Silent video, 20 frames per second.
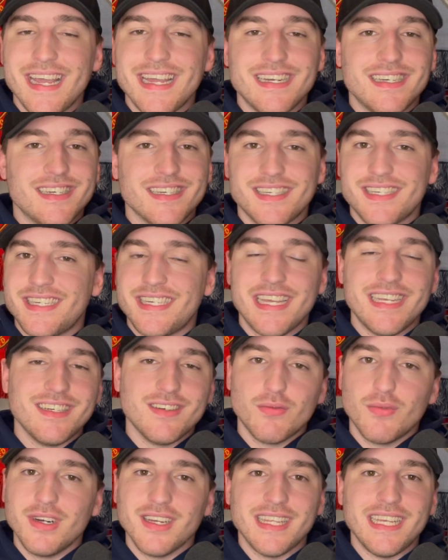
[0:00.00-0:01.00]
it just
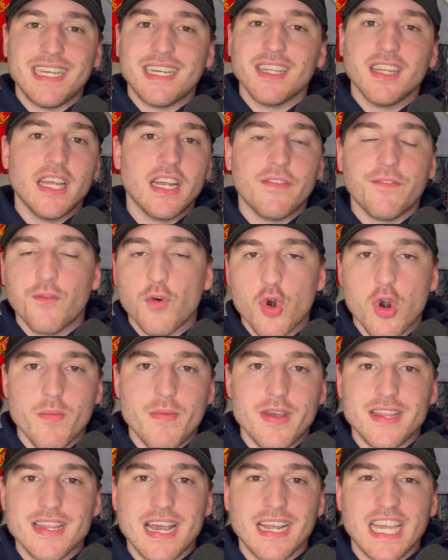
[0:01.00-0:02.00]
didn't really click for him
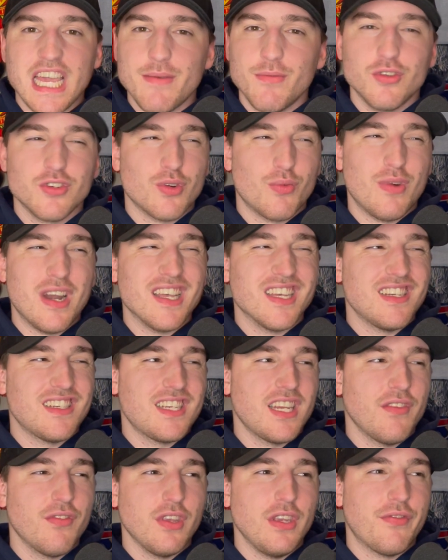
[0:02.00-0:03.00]
in that game. It was a
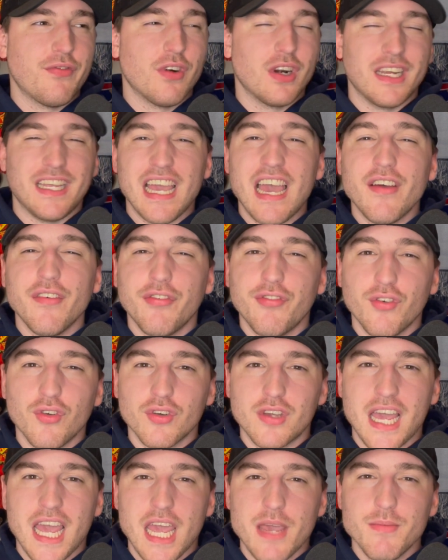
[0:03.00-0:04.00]
relatively forgetful
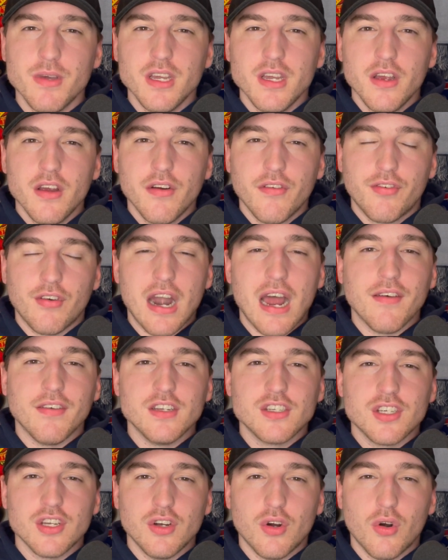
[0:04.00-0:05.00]
game for
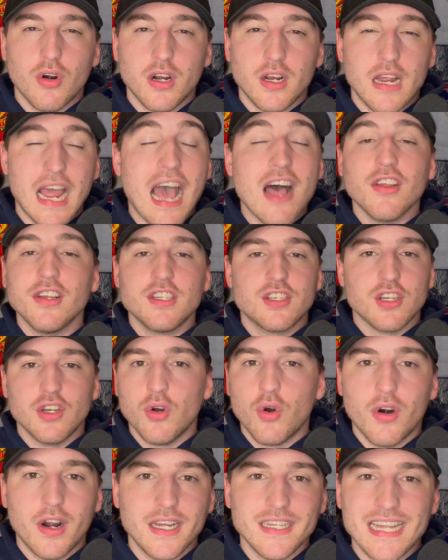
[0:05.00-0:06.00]
Alan
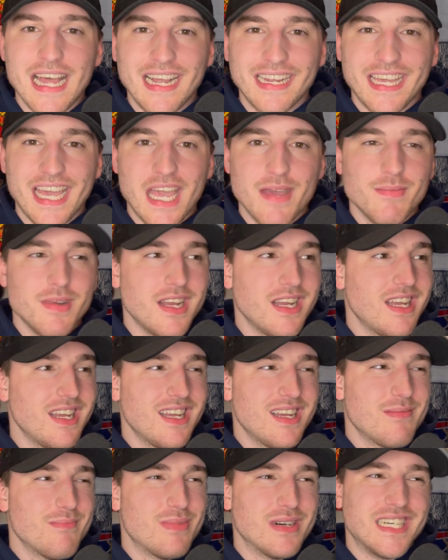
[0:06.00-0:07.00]
Sonora in that game,
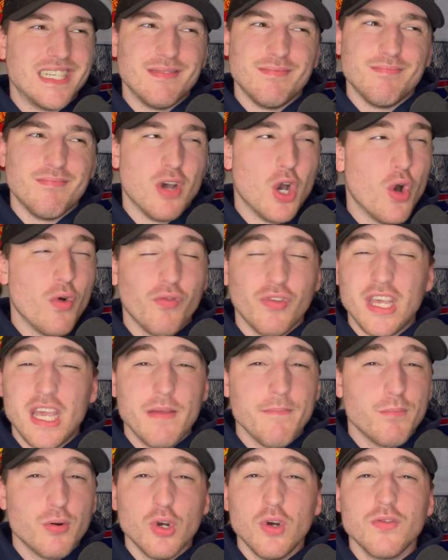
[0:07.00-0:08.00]
but hopefully he
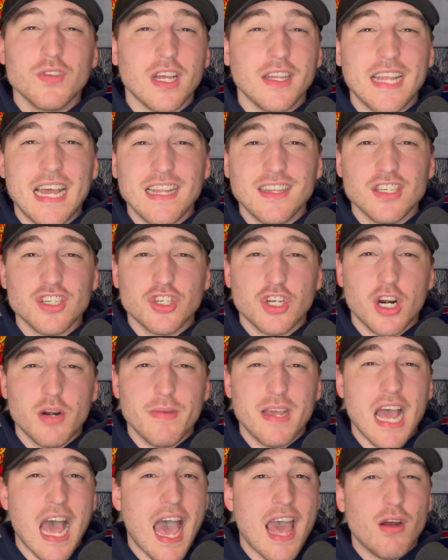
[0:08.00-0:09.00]
improves on that this
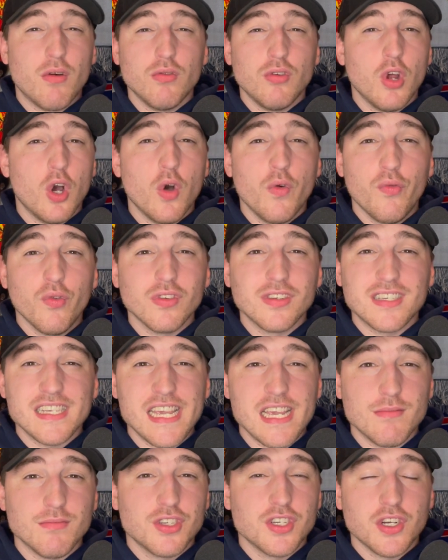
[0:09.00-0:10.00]
tournament. I don't know if we'll
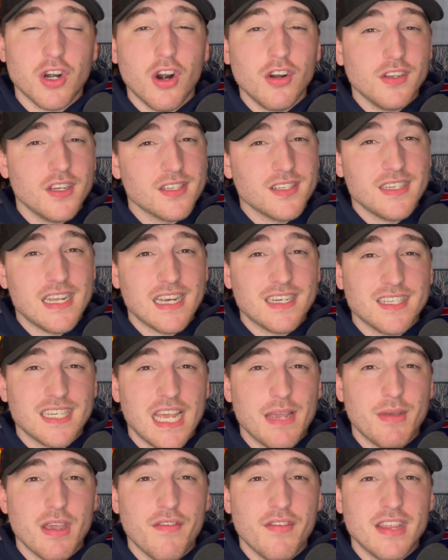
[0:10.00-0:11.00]
see him start this next
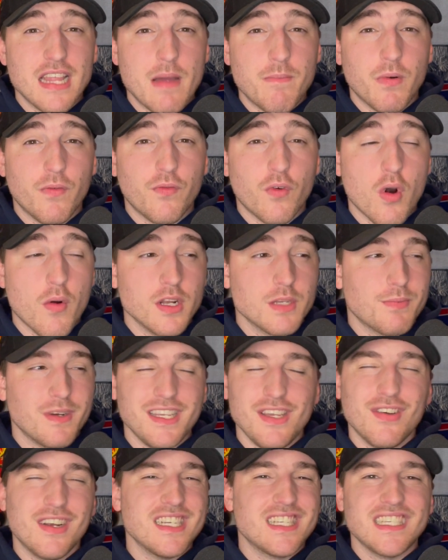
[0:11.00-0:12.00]
game given that performance,
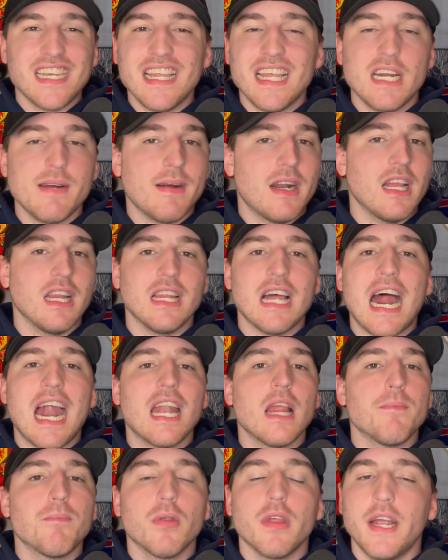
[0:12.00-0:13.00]
but you could say that about a
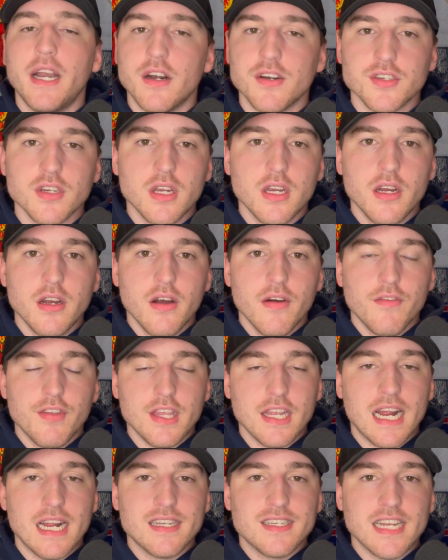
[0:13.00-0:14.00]
lot of the players for the
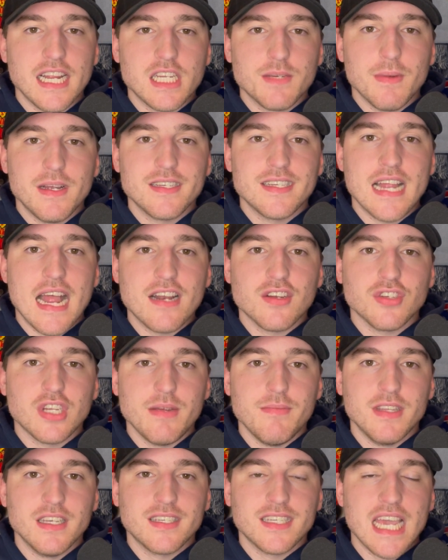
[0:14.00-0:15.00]
United States men's national
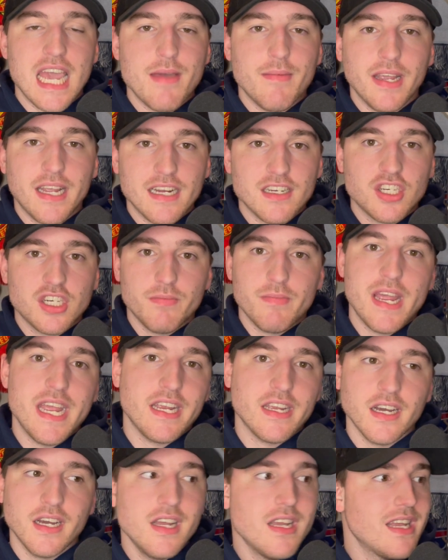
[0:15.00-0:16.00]
team in this game against
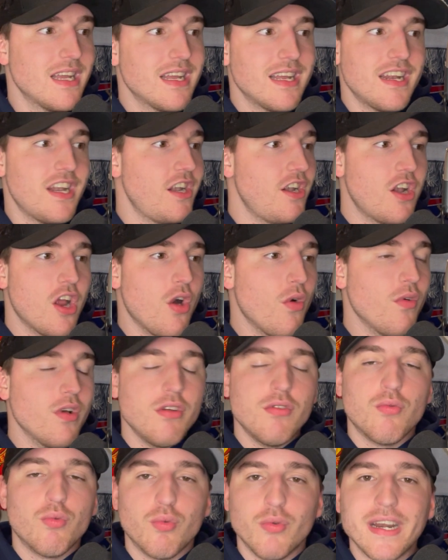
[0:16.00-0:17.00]
Jamaica. No
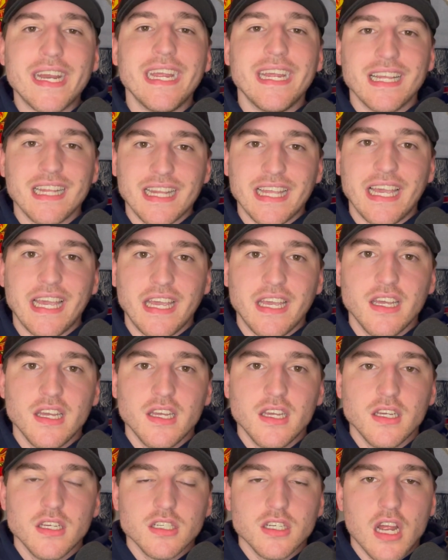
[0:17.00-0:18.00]
one really
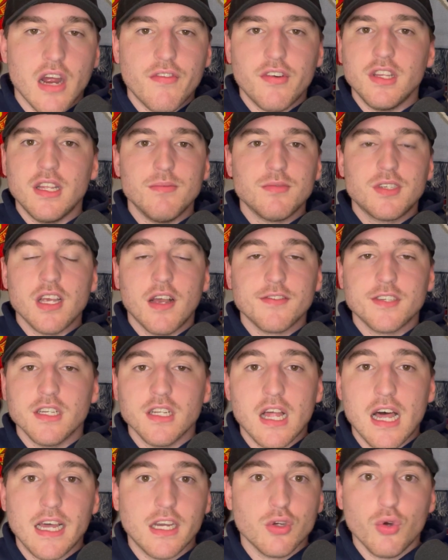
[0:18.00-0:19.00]
covered themselves in a
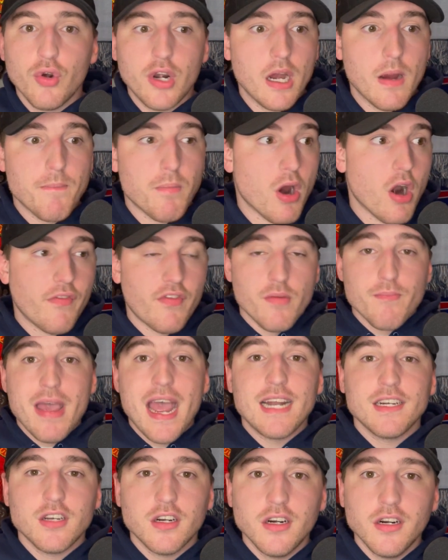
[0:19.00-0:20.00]
lot of glory apart from
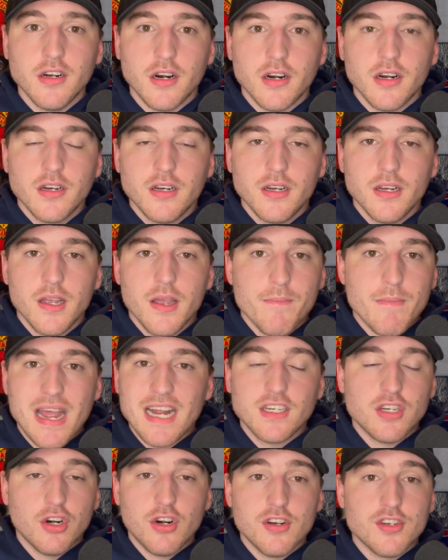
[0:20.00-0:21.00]
Matt Turner.
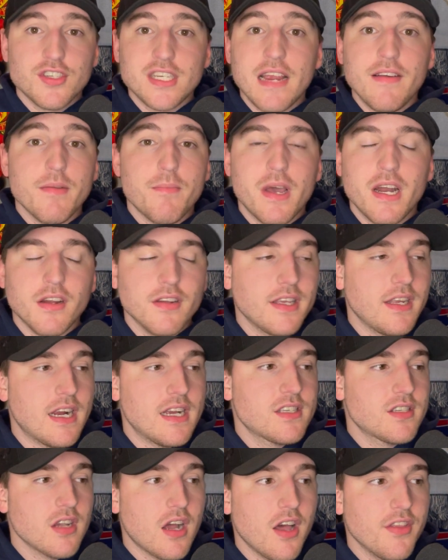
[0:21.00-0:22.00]
Matt Turner saved a penalty, and I
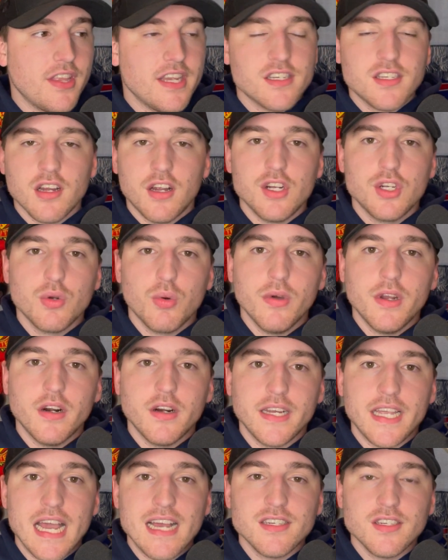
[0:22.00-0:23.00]
saw this on
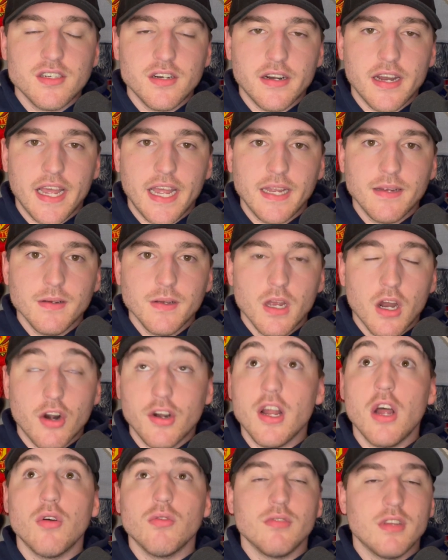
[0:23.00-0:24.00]
Twitter
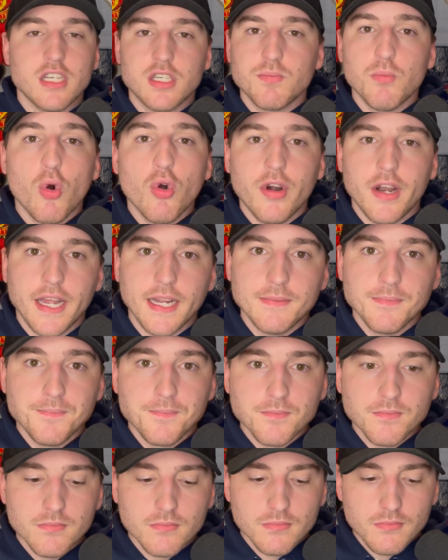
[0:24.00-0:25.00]
this morning,
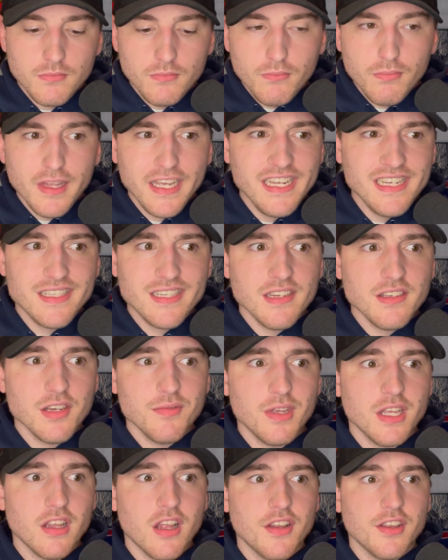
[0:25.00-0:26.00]
and it said
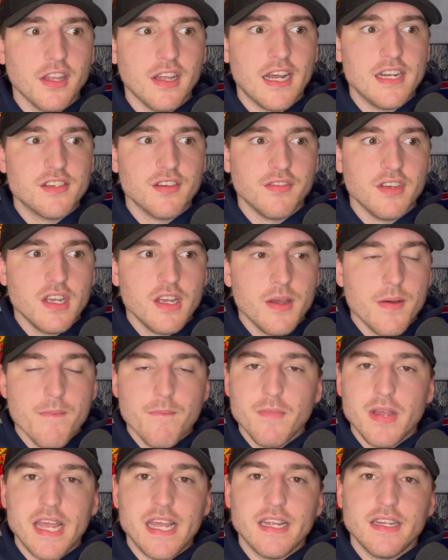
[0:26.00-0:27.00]
something along the lines of,
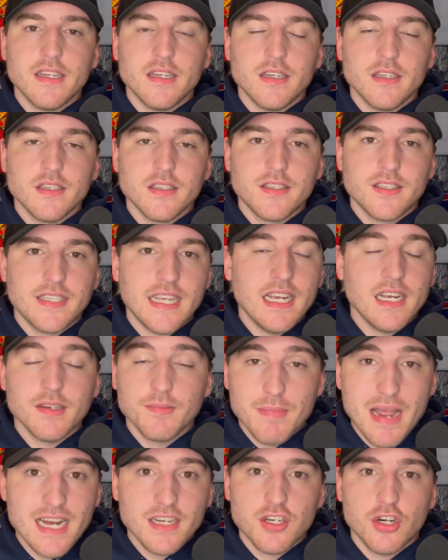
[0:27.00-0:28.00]

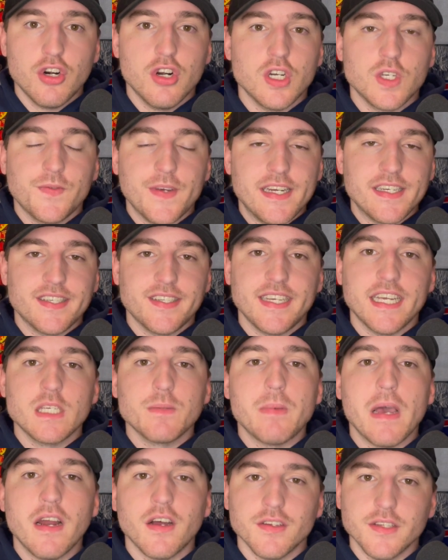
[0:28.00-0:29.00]
Matt Turner's faced 6
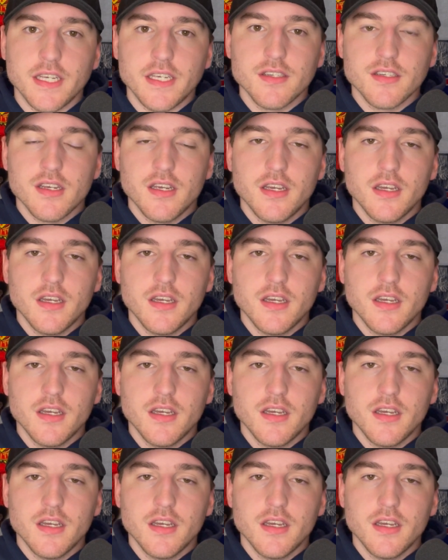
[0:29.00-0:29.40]
penalties.